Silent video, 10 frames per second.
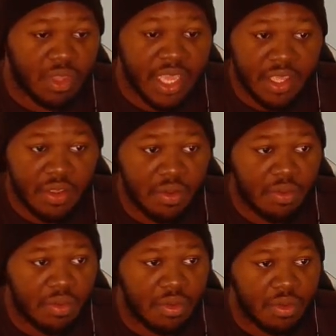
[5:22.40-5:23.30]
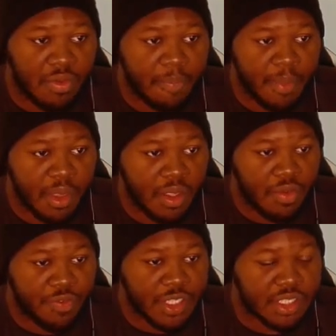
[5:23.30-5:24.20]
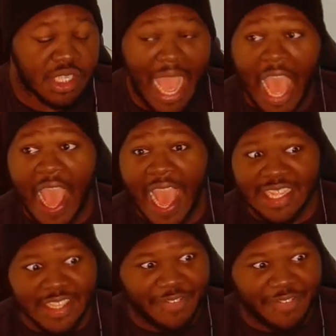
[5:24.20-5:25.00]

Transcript: Thank you. Please. Ah, it's